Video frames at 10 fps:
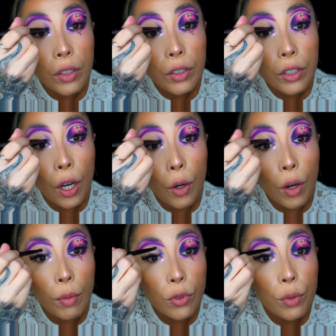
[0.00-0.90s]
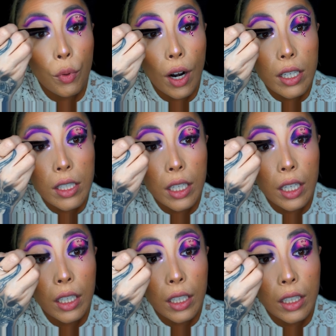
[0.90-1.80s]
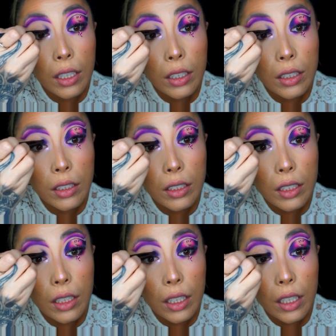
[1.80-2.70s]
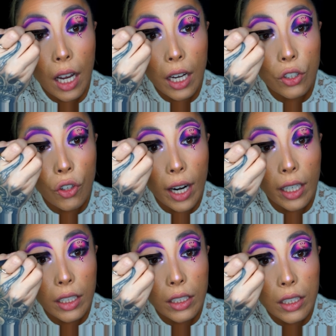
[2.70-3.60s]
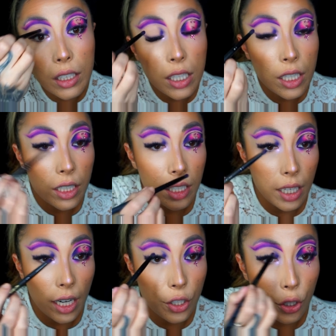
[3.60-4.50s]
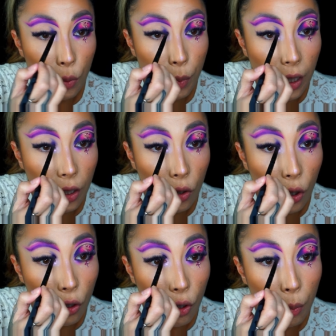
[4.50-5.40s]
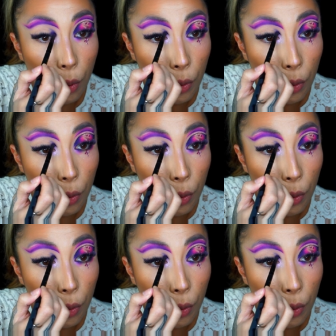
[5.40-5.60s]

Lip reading: So I'm just pressing and dragging to start to build the colour up.